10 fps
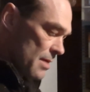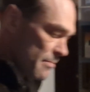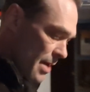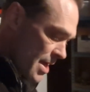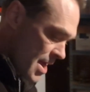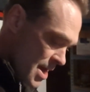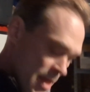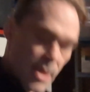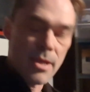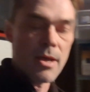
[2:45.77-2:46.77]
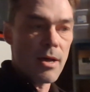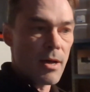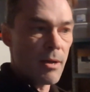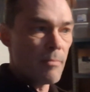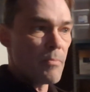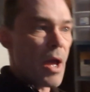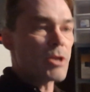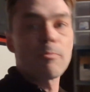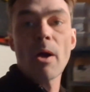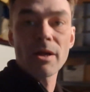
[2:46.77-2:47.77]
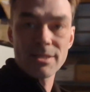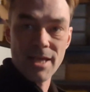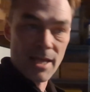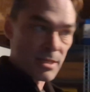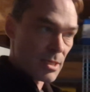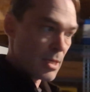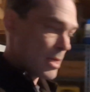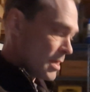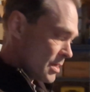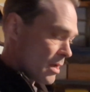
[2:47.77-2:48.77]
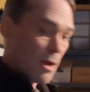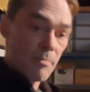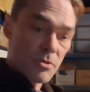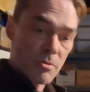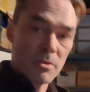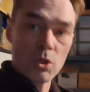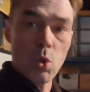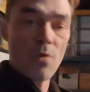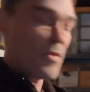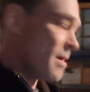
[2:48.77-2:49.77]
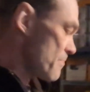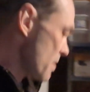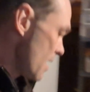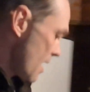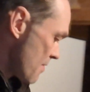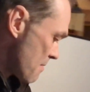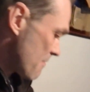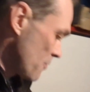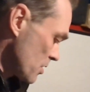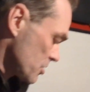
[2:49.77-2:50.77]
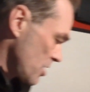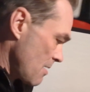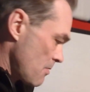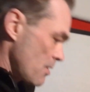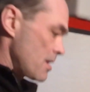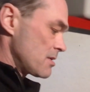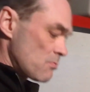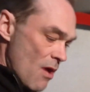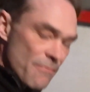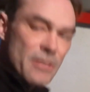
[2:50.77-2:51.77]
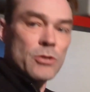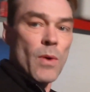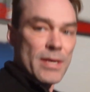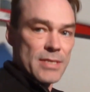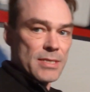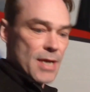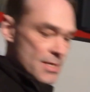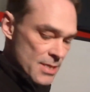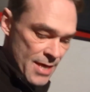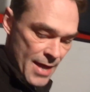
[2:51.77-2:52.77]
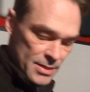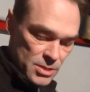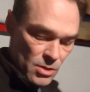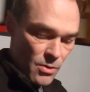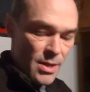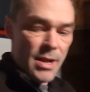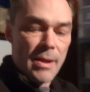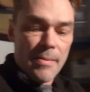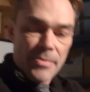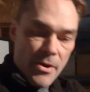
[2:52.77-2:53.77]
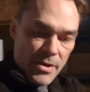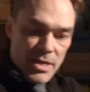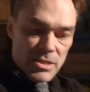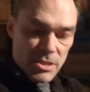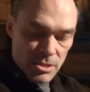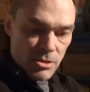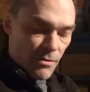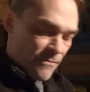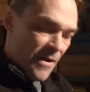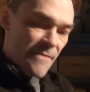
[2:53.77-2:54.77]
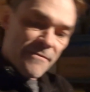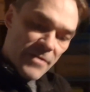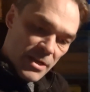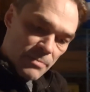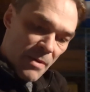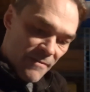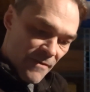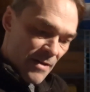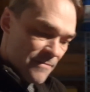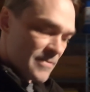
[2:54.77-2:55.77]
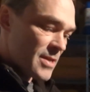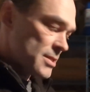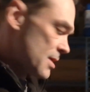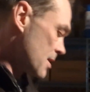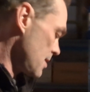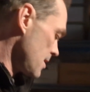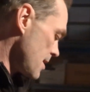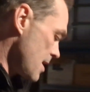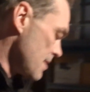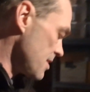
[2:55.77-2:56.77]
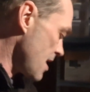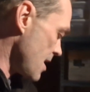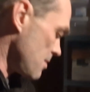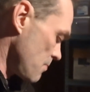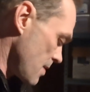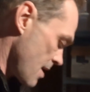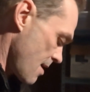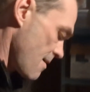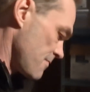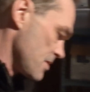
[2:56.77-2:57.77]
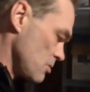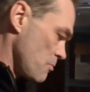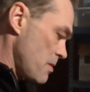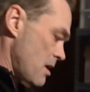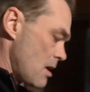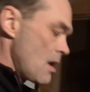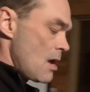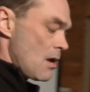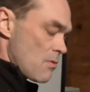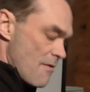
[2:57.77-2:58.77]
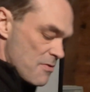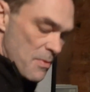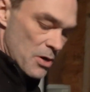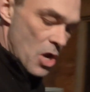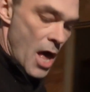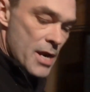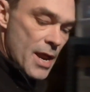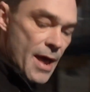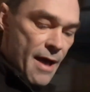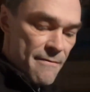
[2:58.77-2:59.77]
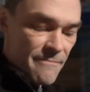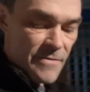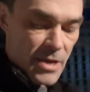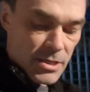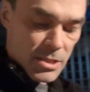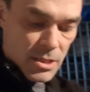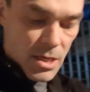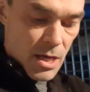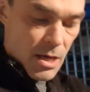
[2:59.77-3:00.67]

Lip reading: by 80 hydroponic tent. There's going to be 2 of them, and then my fruiting chamber is roughly twice the size of that. So they're each, 5 feet by 5 feet, and then we have this will be roughly about 9.5 feet